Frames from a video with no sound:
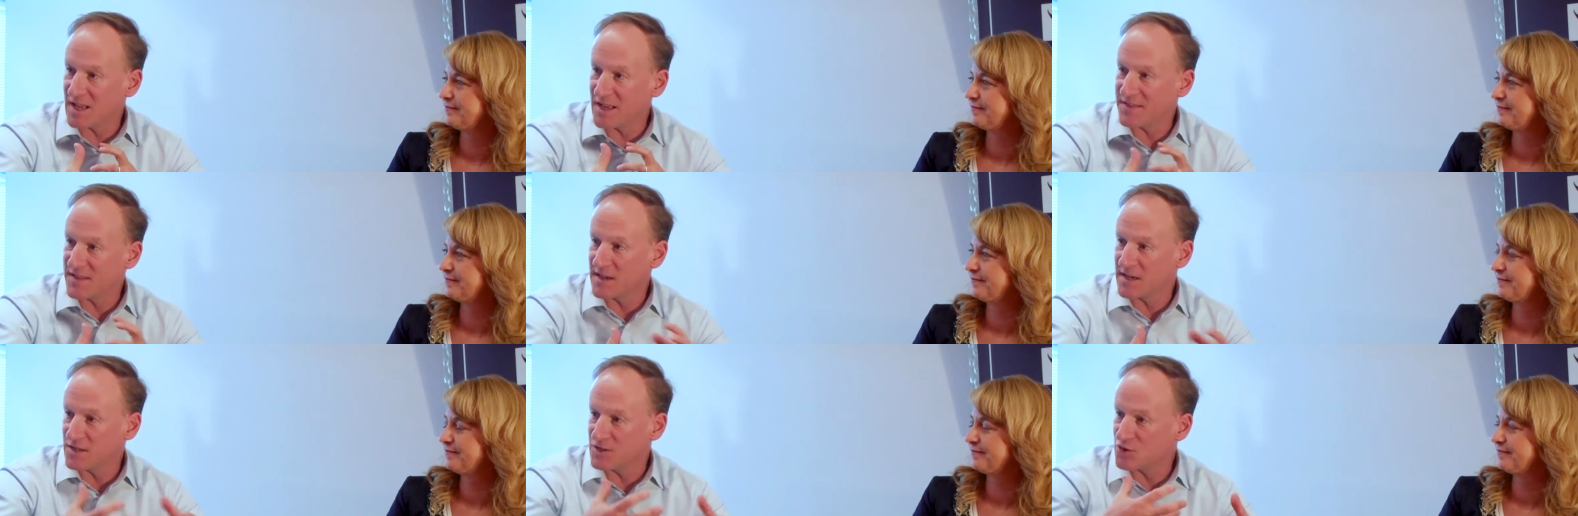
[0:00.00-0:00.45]
Speaker 1: that
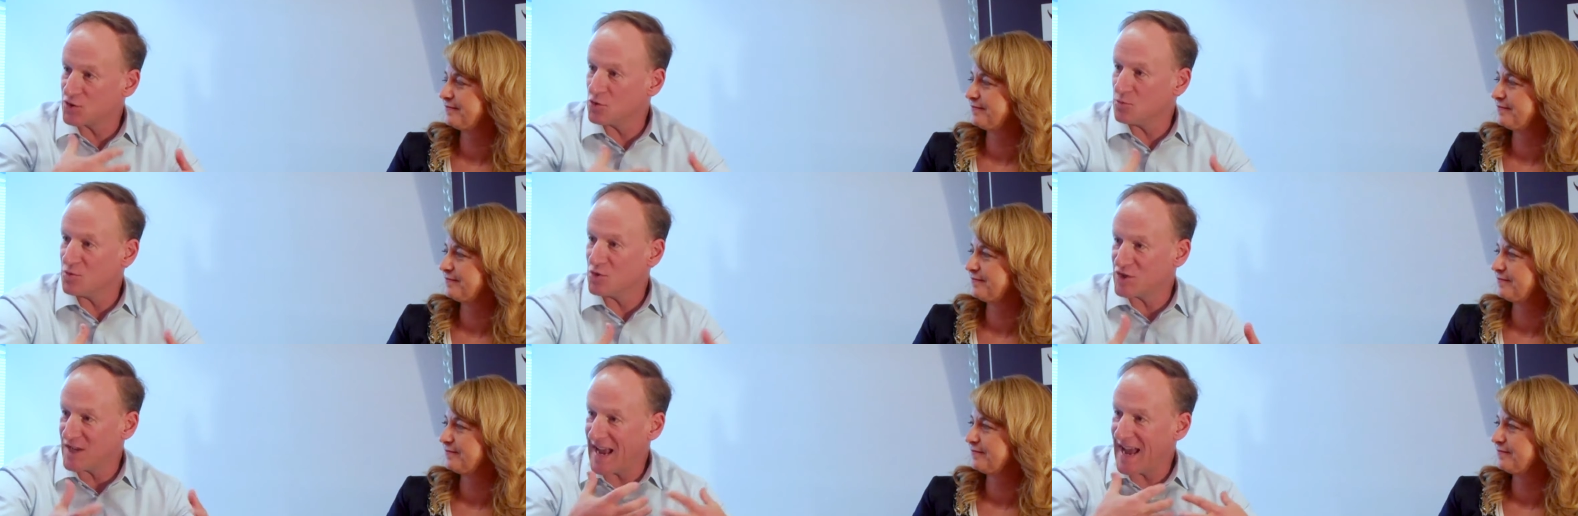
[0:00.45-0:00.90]
the
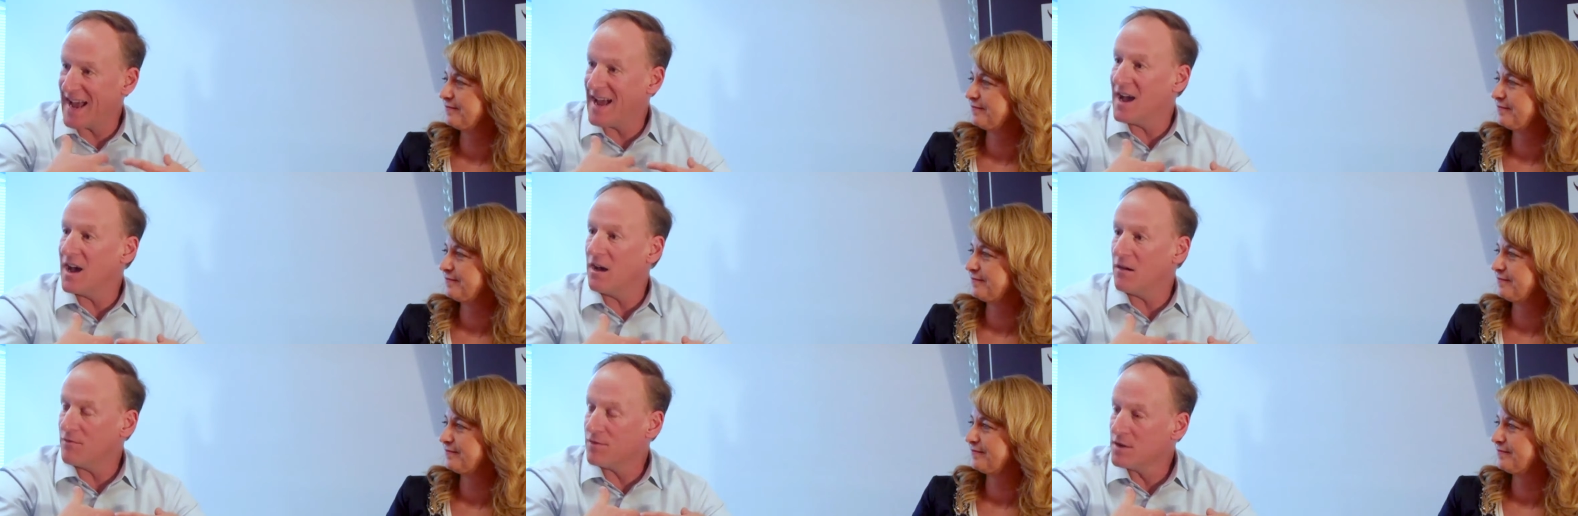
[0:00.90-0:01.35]
consumers
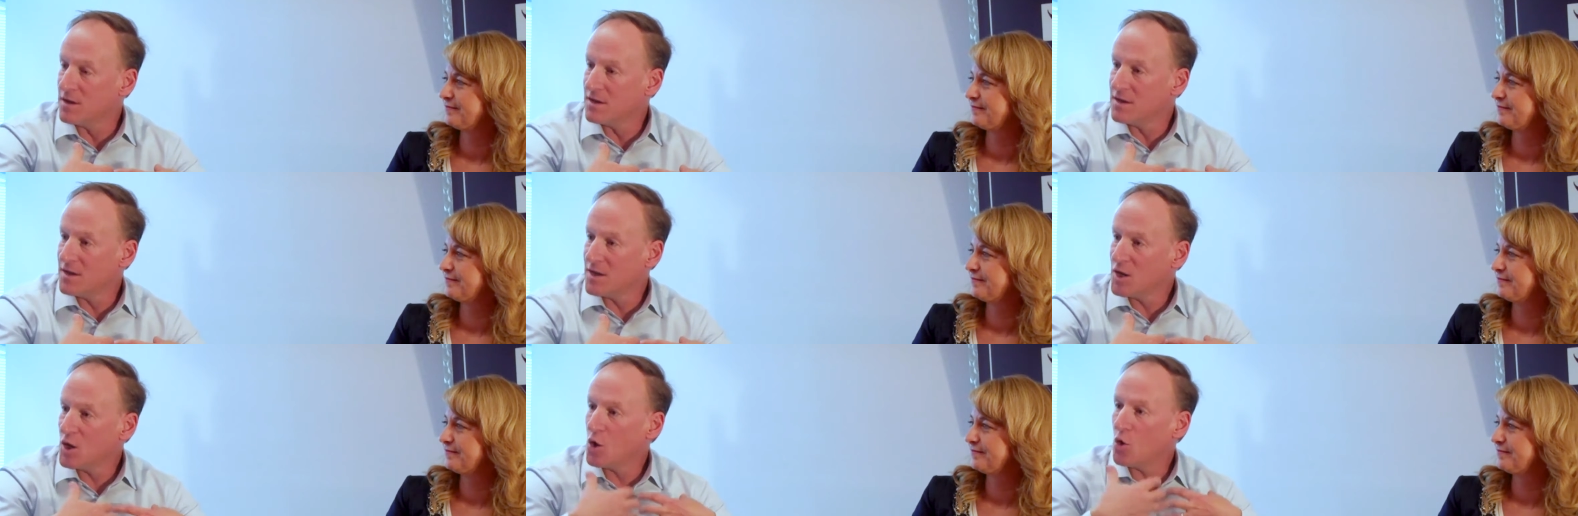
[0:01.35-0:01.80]
have
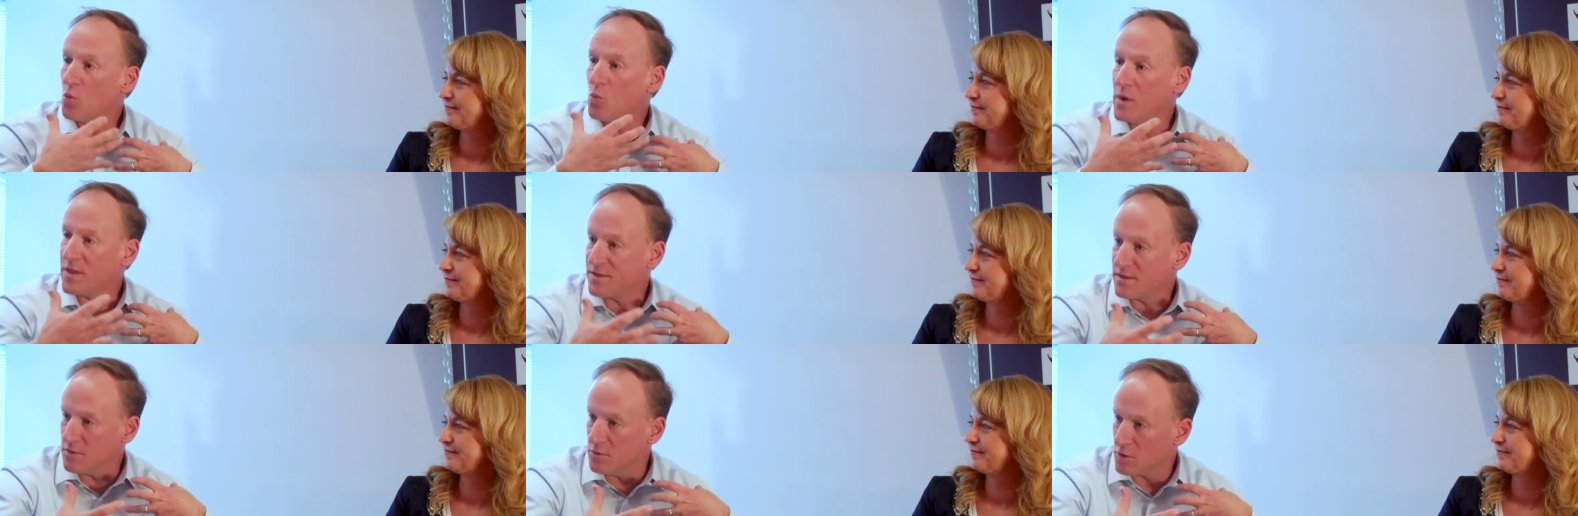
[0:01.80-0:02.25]

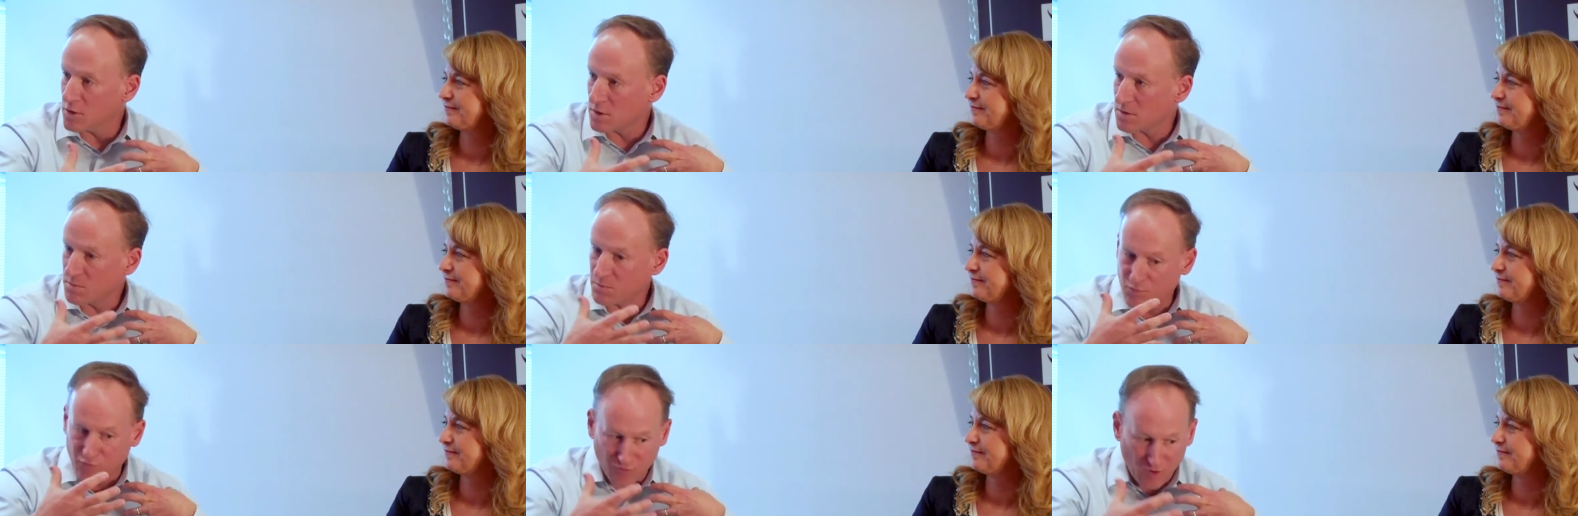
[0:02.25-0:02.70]
with
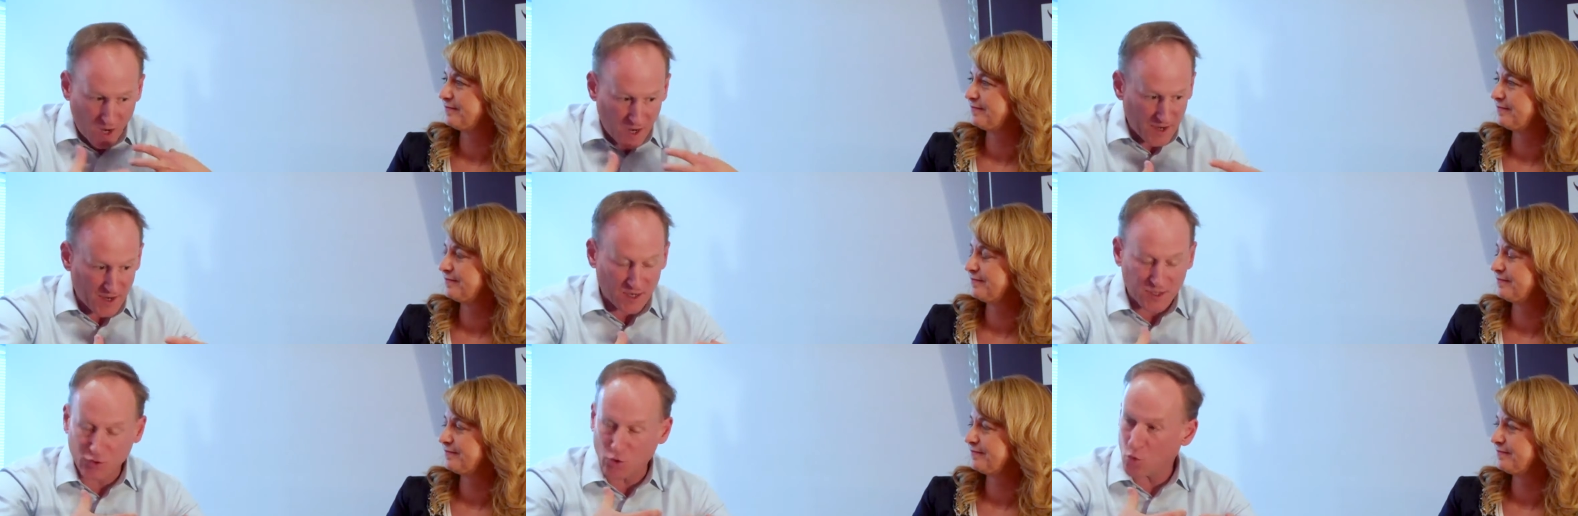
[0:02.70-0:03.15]
your
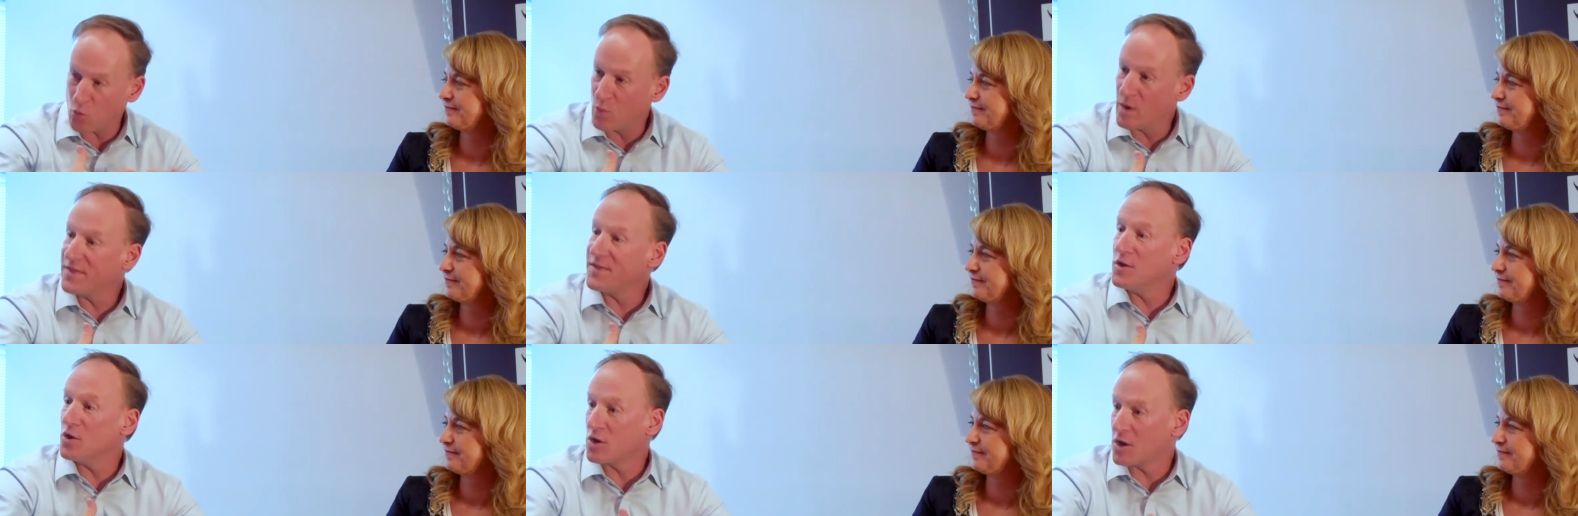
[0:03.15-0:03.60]
product or
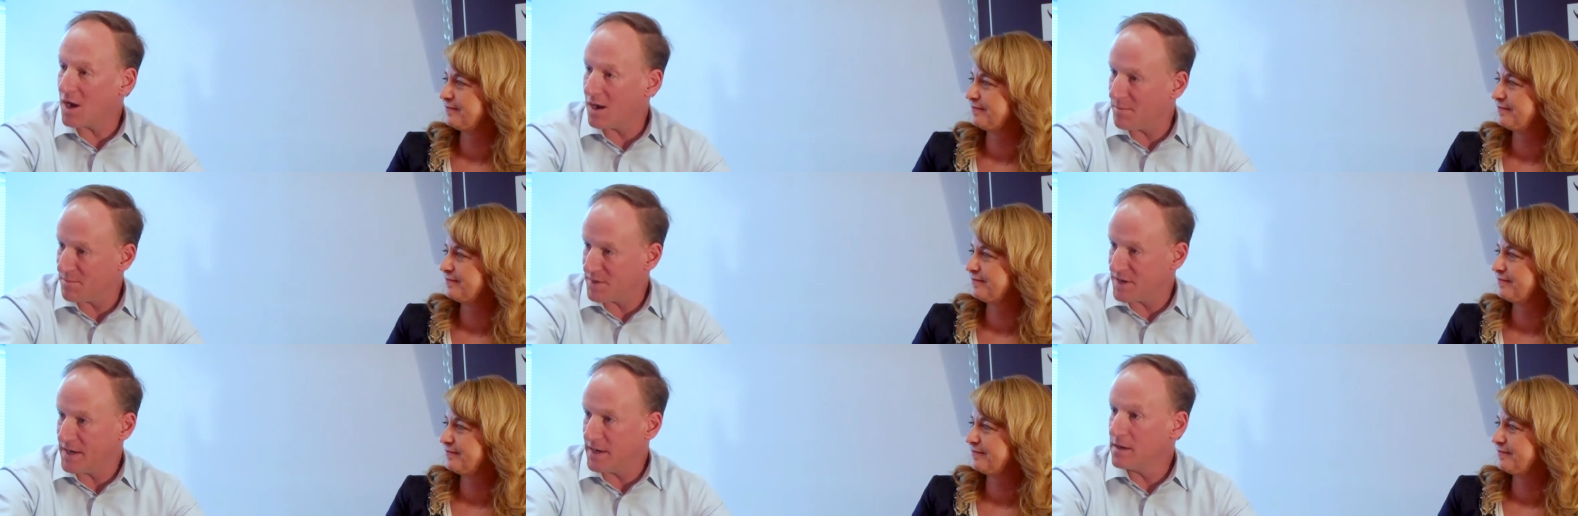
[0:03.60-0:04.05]
with your
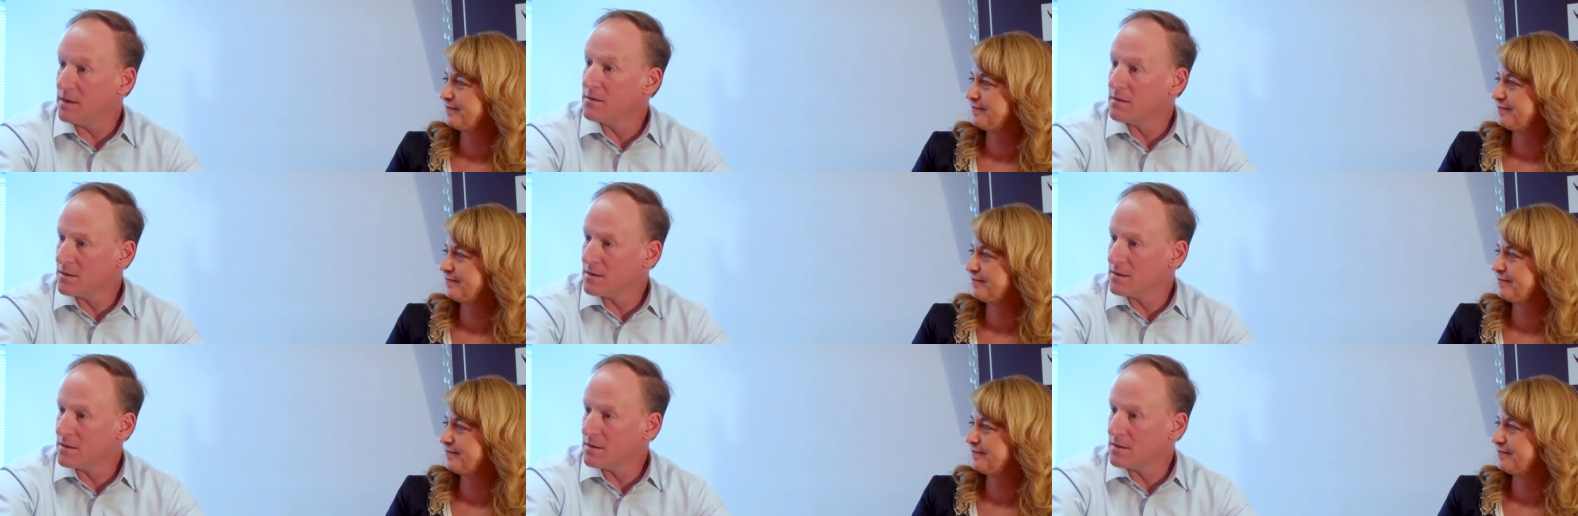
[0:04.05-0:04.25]
company,